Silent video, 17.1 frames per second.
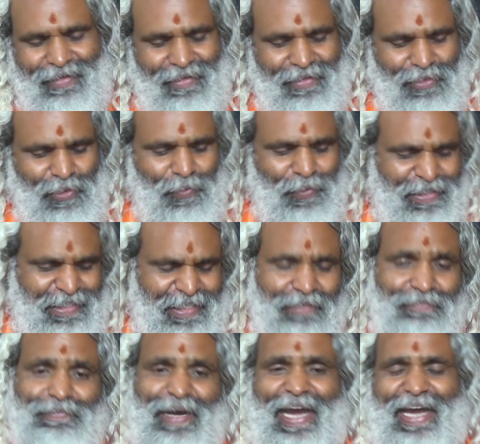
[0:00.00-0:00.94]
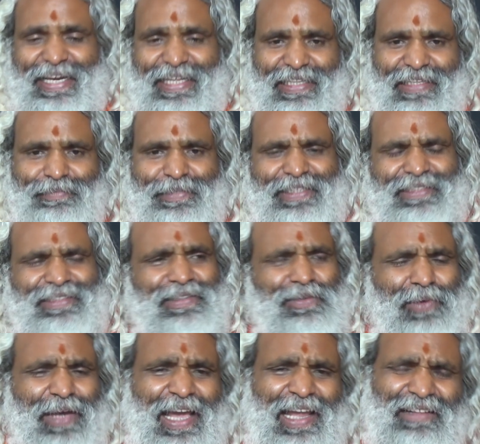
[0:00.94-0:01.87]
So we say varidhi means
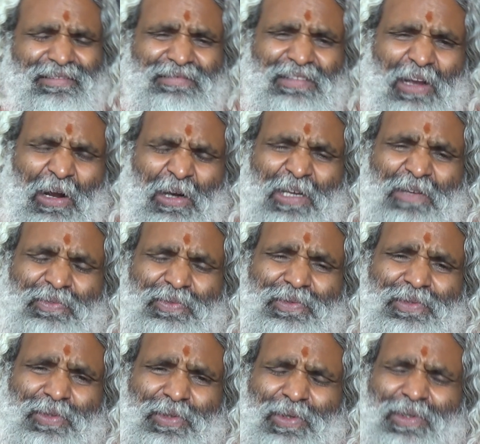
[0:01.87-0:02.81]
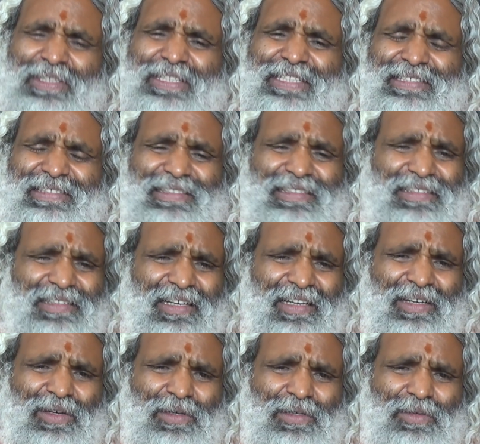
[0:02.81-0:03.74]
where lot of, this
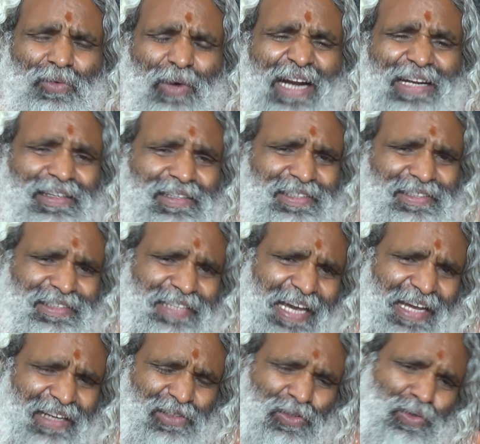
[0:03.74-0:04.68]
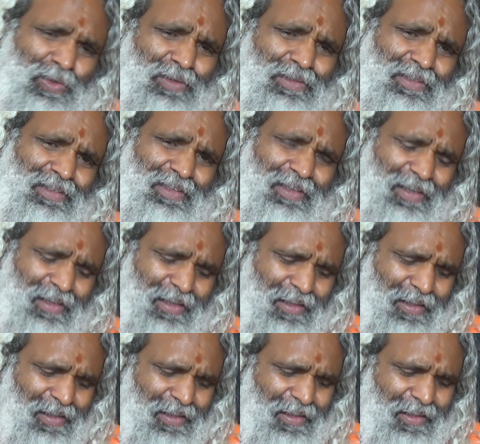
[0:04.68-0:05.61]
water is there. So
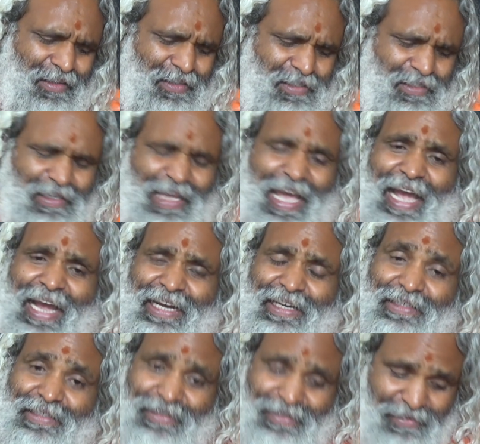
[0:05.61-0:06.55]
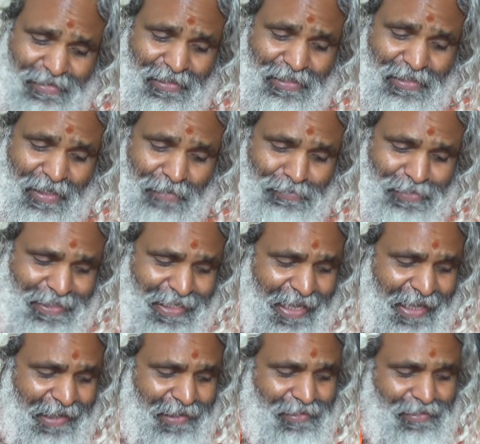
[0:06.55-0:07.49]
and the
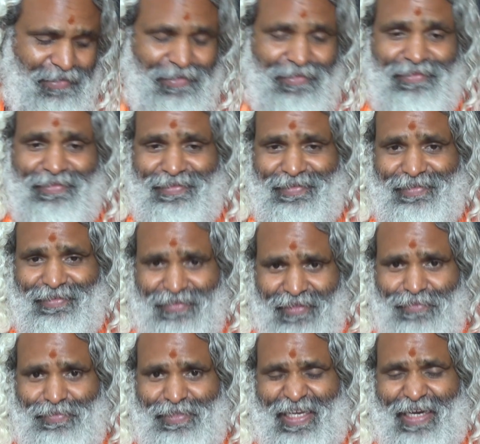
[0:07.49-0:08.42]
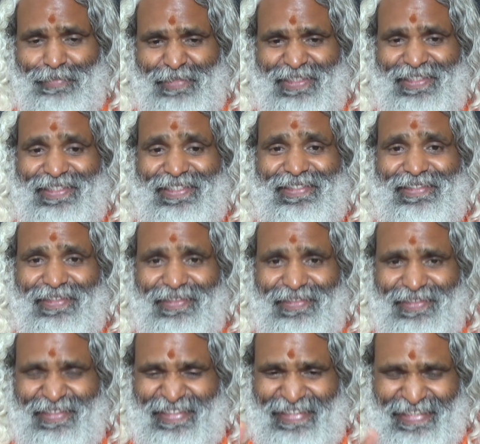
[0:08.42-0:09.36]
samsara means this
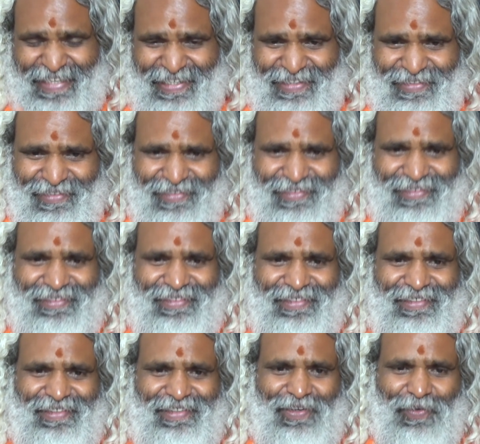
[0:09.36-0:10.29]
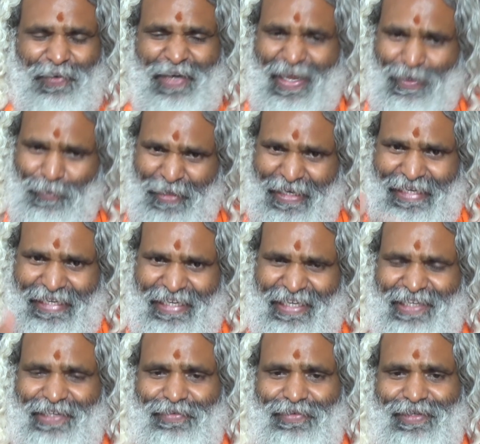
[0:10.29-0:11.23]
creation where we
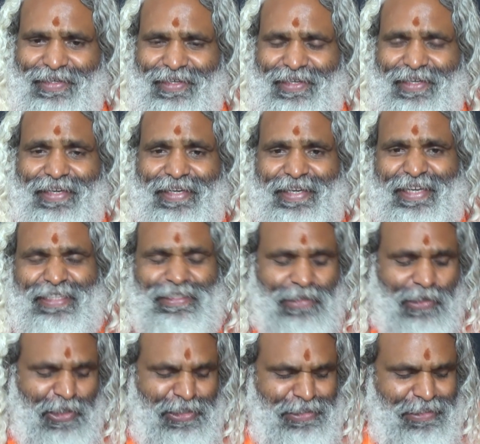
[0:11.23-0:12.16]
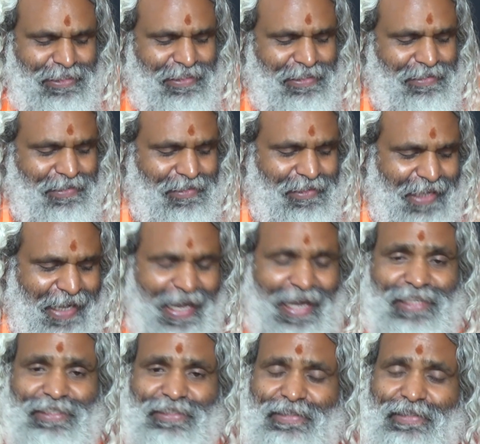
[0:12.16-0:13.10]
live is considered
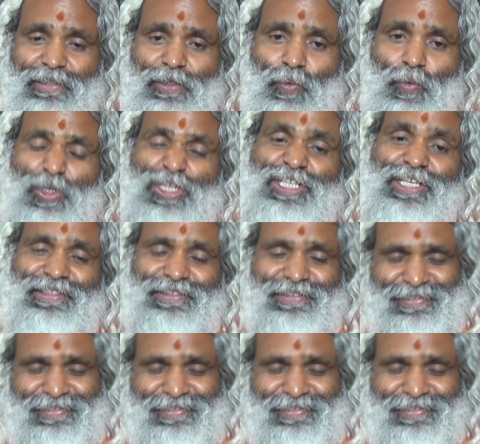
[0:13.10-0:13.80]
as the ocean.